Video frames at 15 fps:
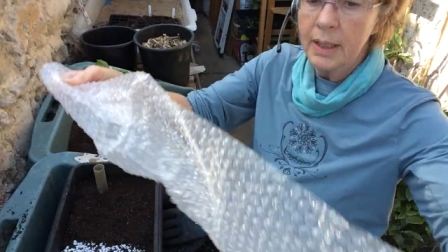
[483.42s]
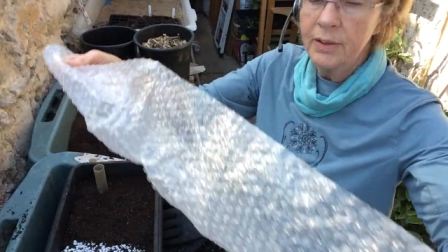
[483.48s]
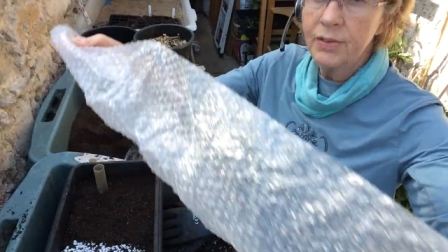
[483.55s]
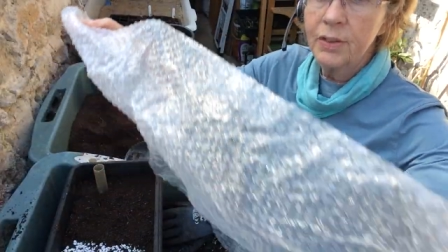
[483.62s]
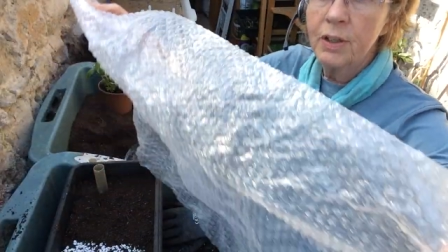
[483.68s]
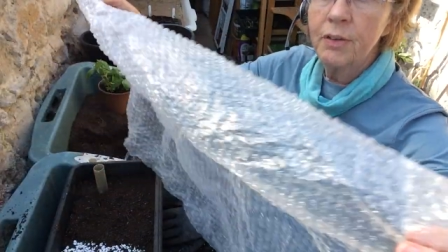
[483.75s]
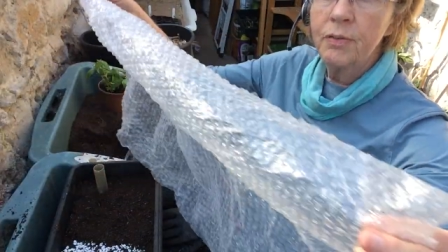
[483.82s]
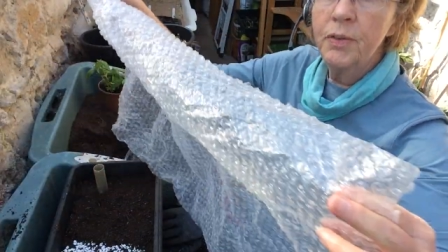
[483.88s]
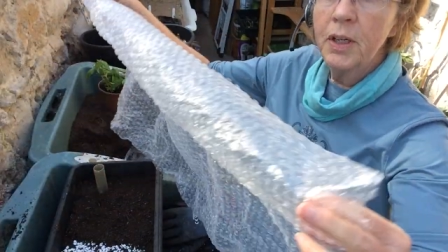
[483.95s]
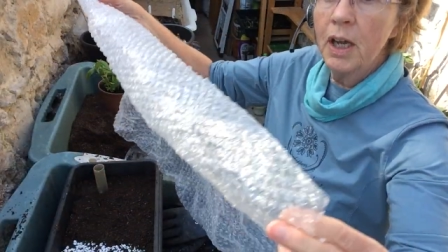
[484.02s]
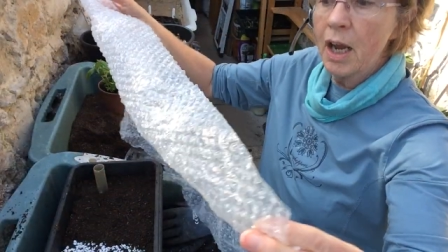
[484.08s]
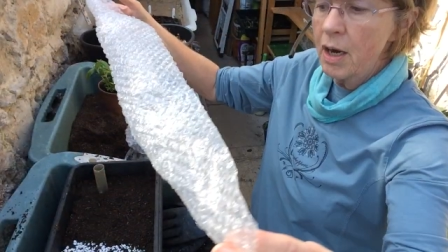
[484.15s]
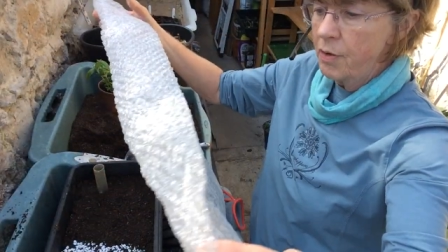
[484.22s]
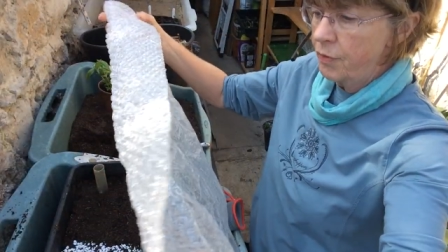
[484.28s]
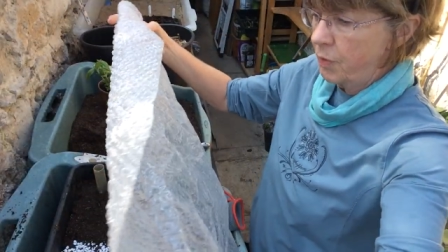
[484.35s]
is cover it
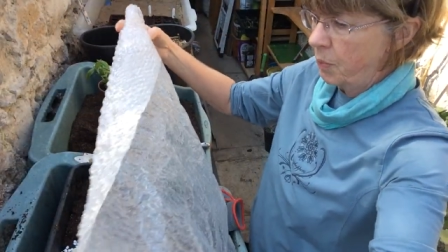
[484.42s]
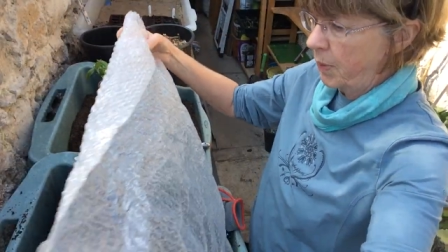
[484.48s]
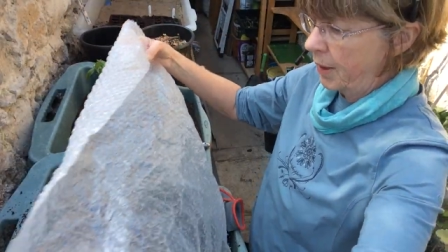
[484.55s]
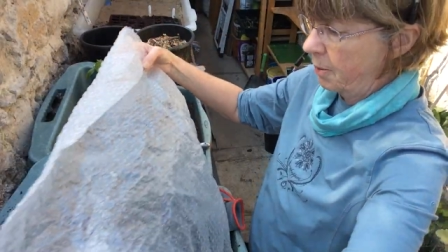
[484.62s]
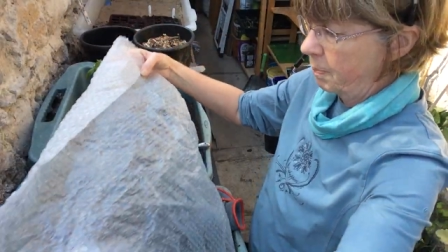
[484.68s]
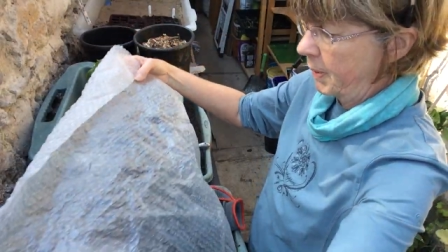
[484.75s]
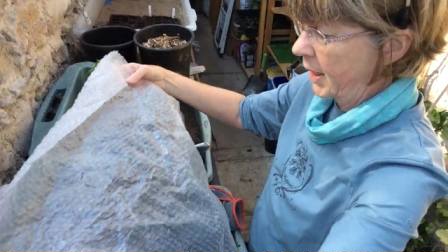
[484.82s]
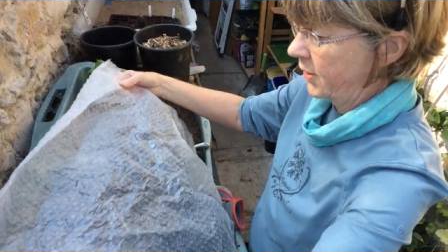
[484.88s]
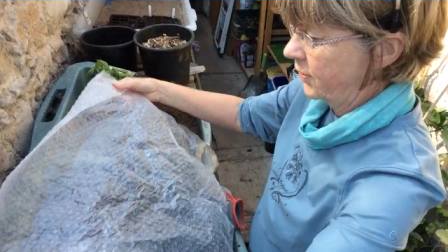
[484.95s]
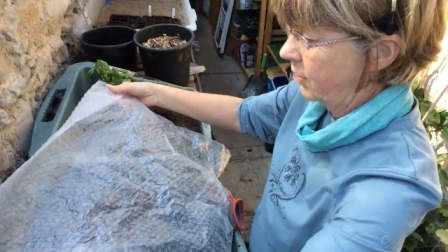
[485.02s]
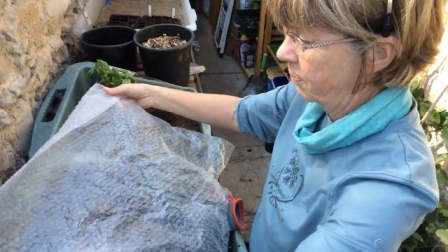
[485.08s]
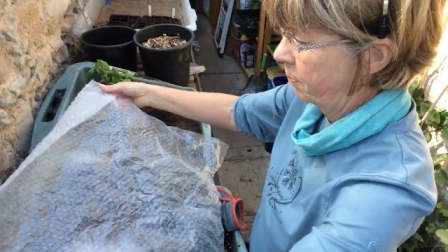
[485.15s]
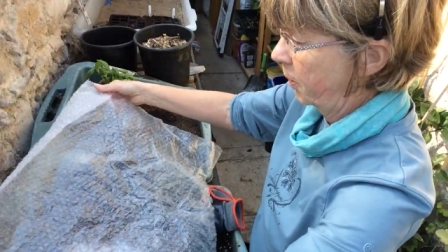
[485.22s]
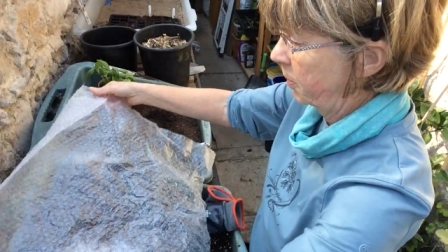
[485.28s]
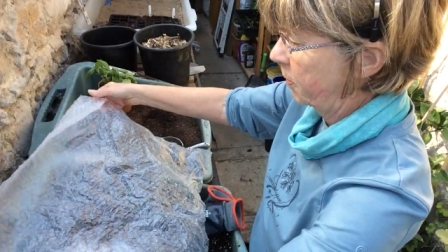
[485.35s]
over with a piece
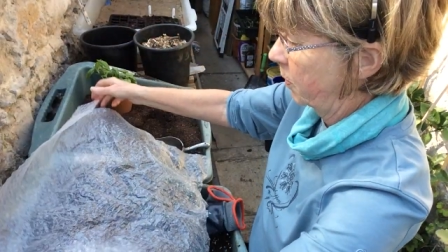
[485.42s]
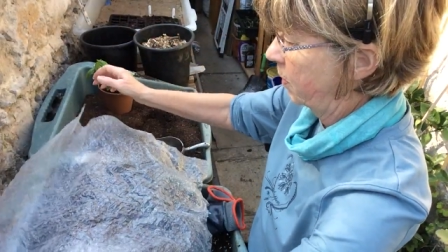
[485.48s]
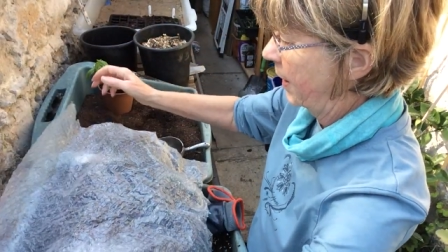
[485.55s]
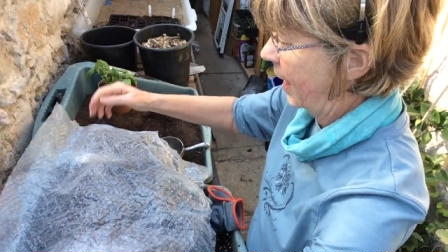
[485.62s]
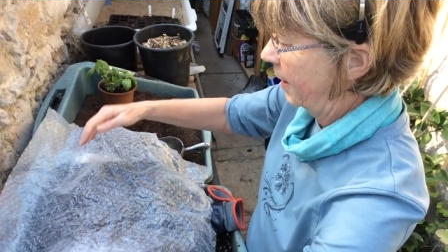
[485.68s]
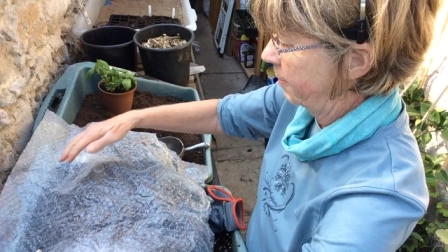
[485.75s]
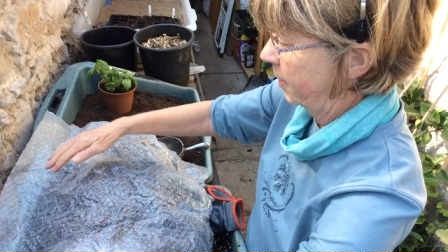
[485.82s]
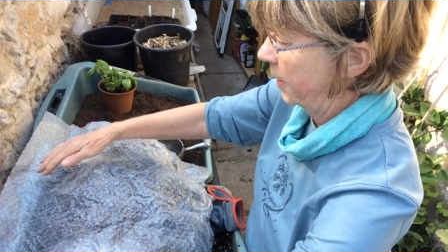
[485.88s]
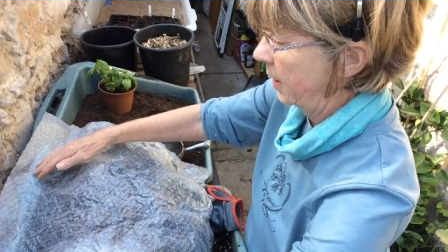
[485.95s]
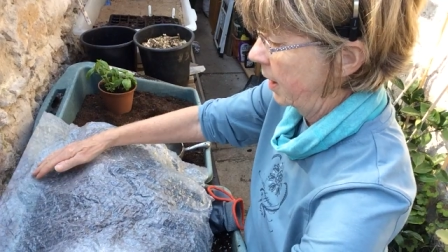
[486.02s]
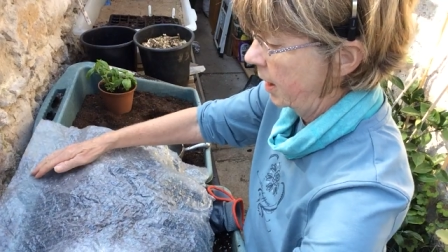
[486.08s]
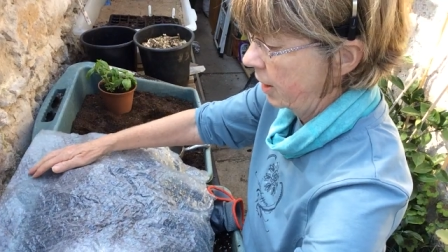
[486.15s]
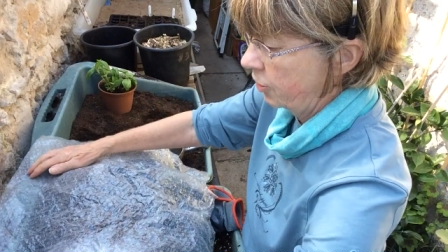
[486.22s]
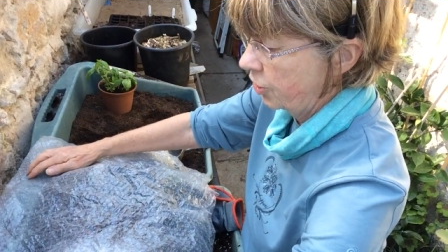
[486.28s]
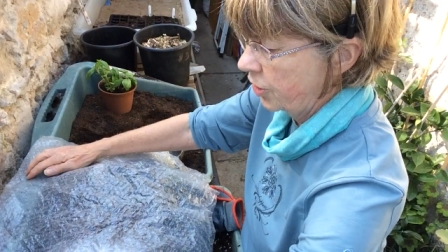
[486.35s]
of bubble wrap
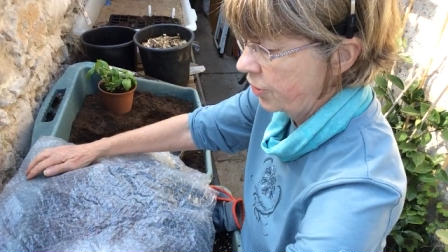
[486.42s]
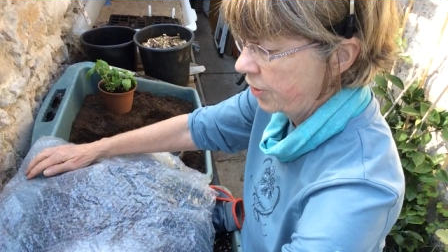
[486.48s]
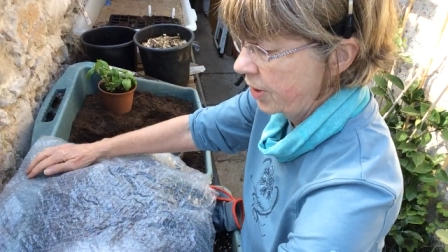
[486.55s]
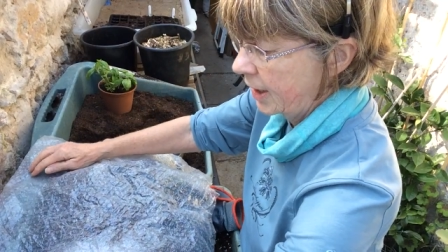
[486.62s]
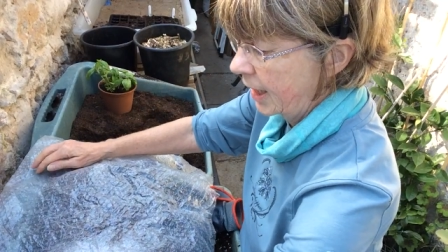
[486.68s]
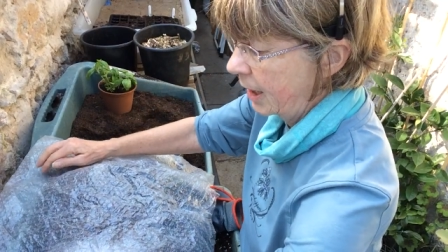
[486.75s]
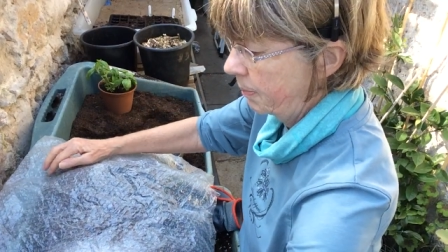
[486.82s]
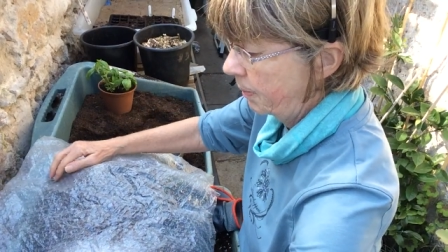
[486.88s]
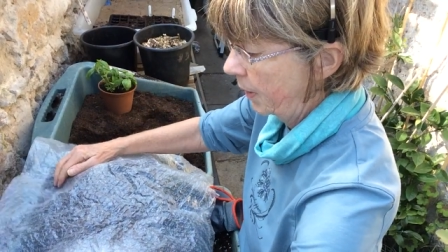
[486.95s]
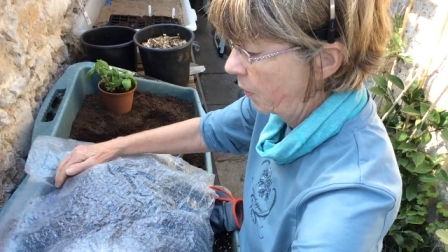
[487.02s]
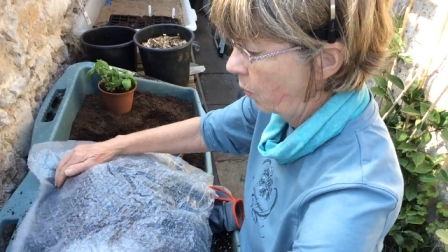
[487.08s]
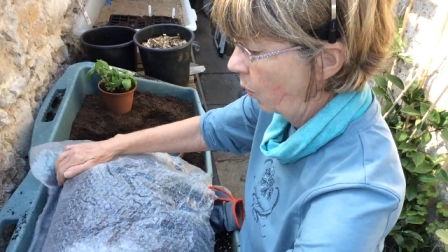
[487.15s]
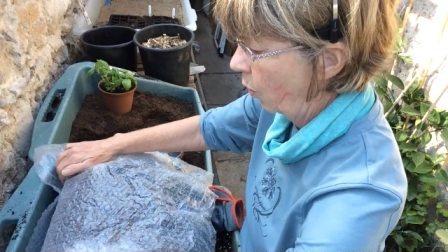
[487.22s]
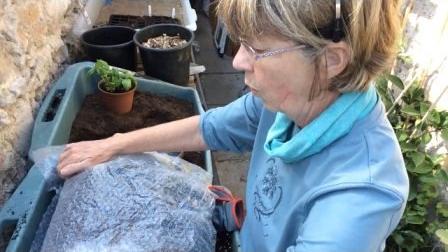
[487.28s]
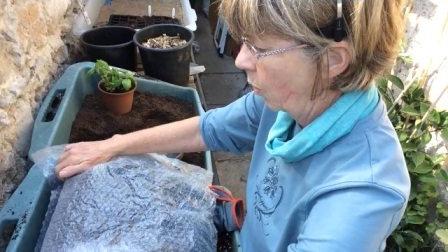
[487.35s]
just to keep it
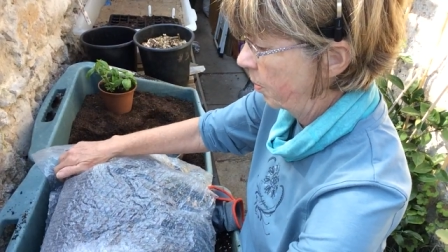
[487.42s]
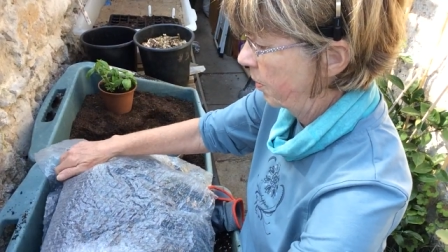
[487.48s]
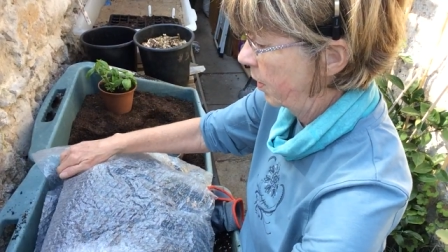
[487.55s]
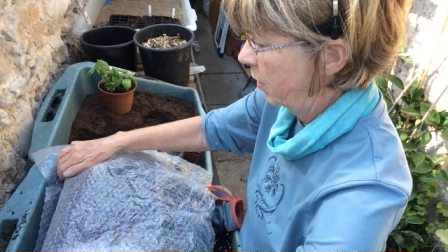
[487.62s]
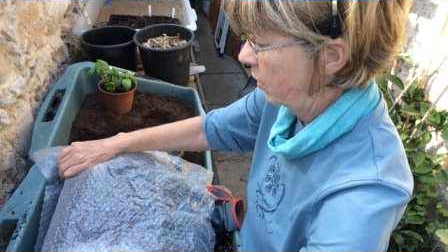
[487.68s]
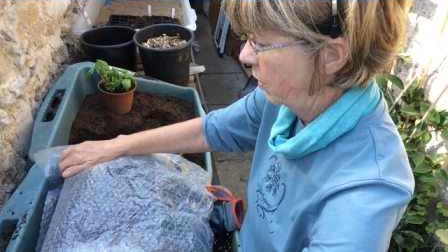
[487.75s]
warm